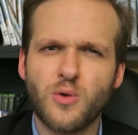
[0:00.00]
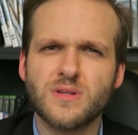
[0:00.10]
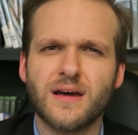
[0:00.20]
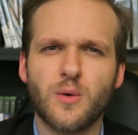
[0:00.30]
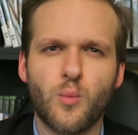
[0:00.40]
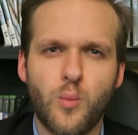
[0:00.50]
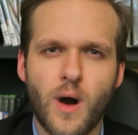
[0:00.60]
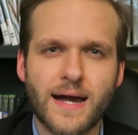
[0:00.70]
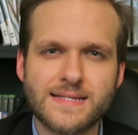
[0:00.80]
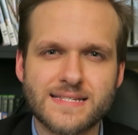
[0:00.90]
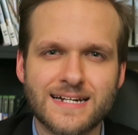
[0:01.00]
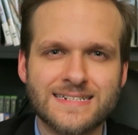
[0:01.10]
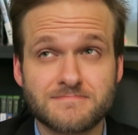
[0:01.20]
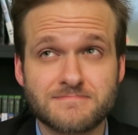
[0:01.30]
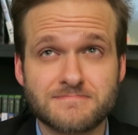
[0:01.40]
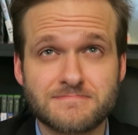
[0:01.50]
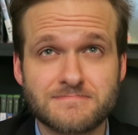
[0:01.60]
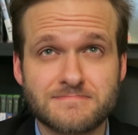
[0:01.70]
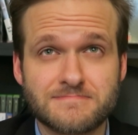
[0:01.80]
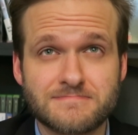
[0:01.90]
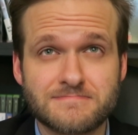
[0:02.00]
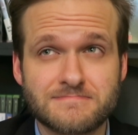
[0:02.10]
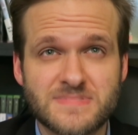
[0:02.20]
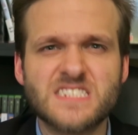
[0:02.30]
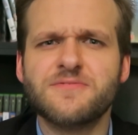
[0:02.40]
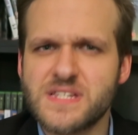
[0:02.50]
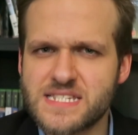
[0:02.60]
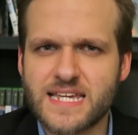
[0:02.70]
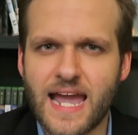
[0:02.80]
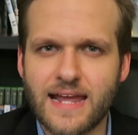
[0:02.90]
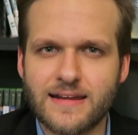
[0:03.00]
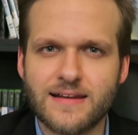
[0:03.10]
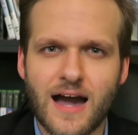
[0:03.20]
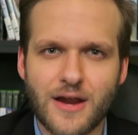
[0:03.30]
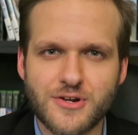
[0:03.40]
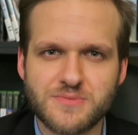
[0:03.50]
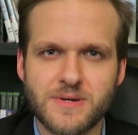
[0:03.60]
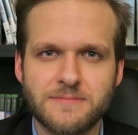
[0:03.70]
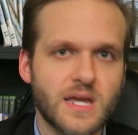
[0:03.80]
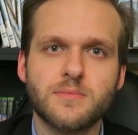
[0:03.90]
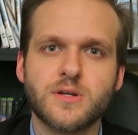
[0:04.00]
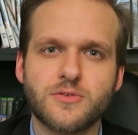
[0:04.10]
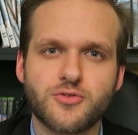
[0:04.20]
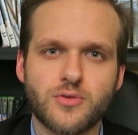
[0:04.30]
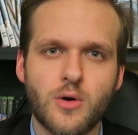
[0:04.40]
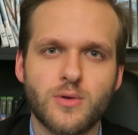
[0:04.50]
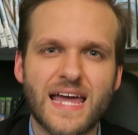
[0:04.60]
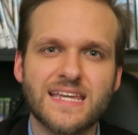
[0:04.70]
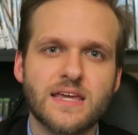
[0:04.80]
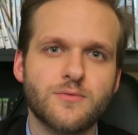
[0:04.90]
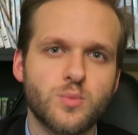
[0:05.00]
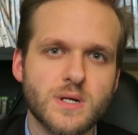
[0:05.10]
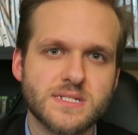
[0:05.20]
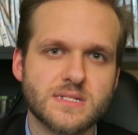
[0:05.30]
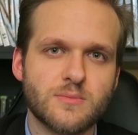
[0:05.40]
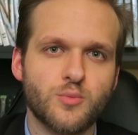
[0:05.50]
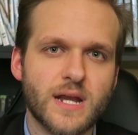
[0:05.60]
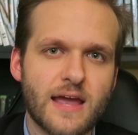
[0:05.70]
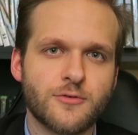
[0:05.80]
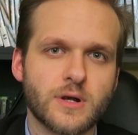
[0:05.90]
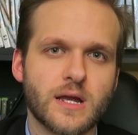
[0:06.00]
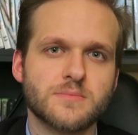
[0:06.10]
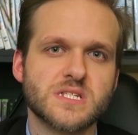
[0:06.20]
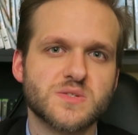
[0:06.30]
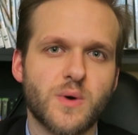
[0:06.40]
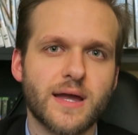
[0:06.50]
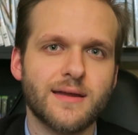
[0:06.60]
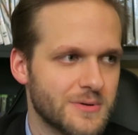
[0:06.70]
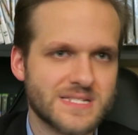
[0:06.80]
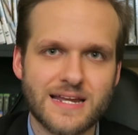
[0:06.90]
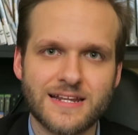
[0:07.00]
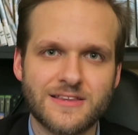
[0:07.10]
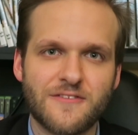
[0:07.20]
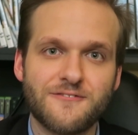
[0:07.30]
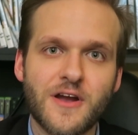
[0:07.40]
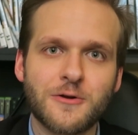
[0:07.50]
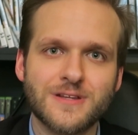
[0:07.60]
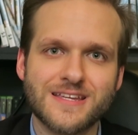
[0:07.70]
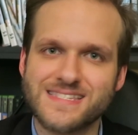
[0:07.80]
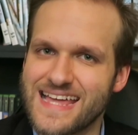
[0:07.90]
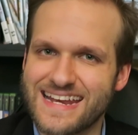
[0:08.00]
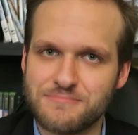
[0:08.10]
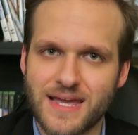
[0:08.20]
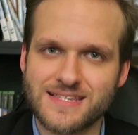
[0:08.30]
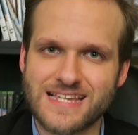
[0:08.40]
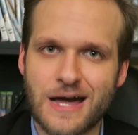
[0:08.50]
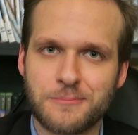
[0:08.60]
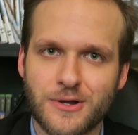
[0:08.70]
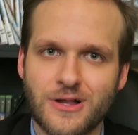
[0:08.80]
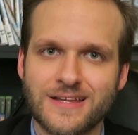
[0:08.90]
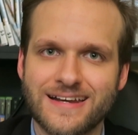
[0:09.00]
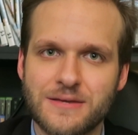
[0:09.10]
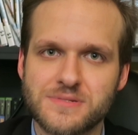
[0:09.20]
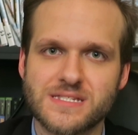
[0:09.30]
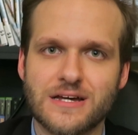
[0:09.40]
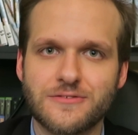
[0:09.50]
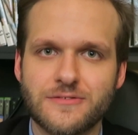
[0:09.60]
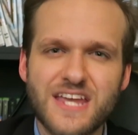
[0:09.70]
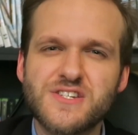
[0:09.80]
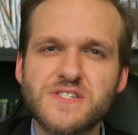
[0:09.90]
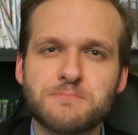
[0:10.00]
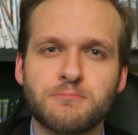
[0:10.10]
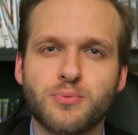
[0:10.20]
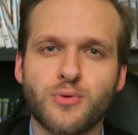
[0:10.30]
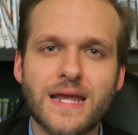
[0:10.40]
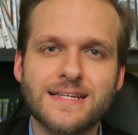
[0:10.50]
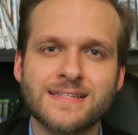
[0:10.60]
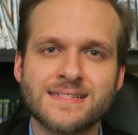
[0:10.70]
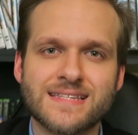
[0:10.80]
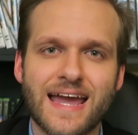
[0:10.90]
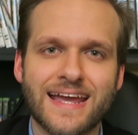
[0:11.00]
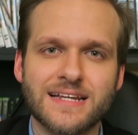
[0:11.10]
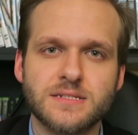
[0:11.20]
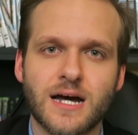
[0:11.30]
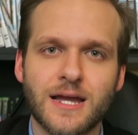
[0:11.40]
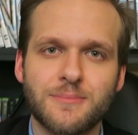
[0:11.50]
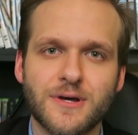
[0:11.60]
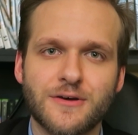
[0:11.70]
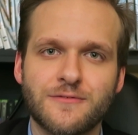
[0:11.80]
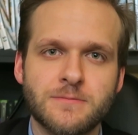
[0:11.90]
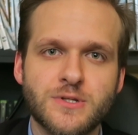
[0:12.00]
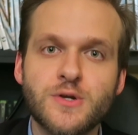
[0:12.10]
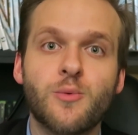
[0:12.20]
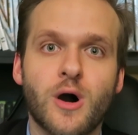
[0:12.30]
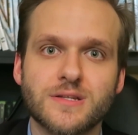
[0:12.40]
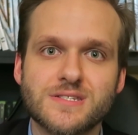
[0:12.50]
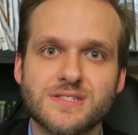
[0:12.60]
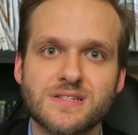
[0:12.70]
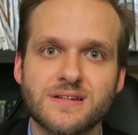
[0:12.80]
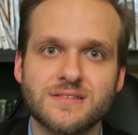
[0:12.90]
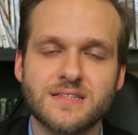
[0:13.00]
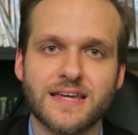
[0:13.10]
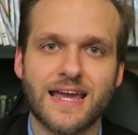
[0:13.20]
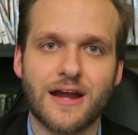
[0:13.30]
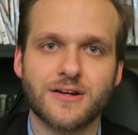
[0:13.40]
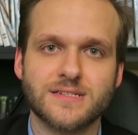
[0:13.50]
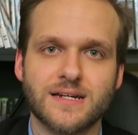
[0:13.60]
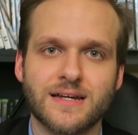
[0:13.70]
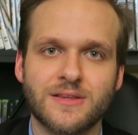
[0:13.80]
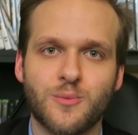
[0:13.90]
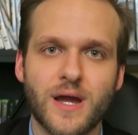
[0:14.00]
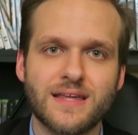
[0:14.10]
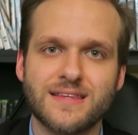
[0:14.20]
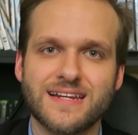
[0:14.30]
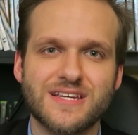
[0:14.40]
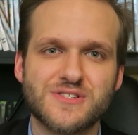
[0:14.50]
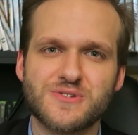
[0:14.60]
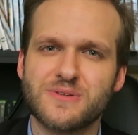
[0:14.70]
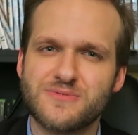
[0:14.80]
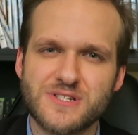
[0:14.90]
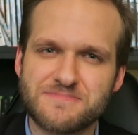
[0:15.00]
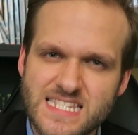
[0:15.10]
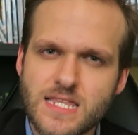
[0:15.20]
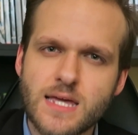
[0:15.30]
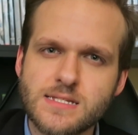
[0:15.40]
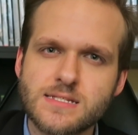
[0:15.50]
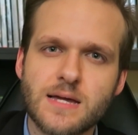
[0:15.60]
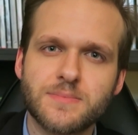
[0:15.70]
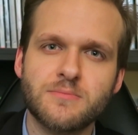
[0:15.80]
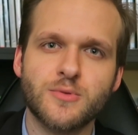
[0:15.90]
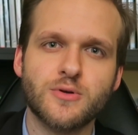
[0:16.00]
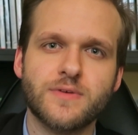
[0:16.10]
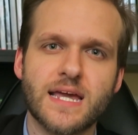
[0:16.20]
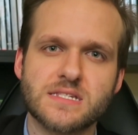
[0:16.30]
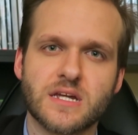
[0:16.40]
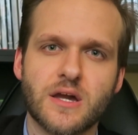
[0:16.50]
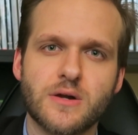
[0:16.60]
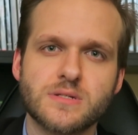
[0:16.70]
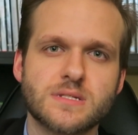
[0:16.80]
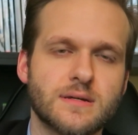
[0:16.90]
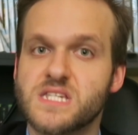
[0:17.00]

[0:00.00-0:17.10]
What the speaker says: Older, wiser, sophisticated Irishman. Being able to control and give wisdom whenever it comes his way. Always adding in the feralness that makes up Colin himself. He just brings a type of nuance to the character and the way that he sort of just slices up the movie as it goes.